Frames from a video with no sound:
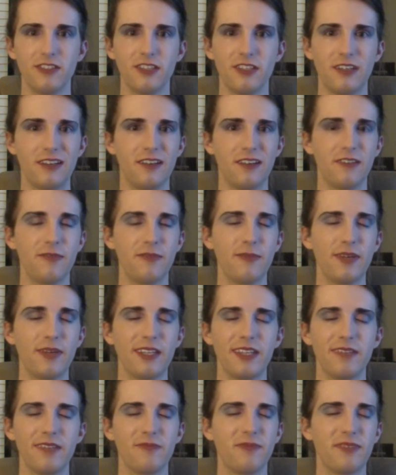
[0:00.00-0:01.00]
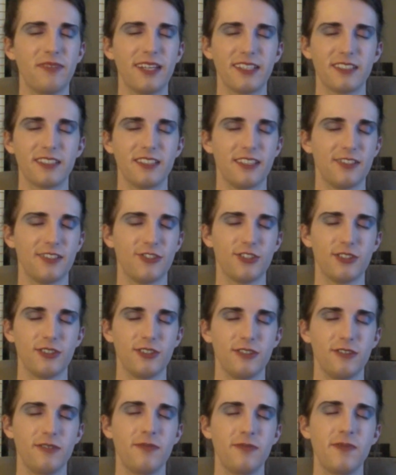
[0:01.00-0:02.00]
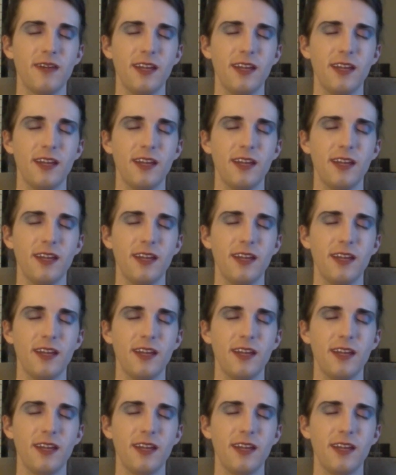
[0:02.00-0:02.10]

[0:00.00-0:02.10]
but that's not true.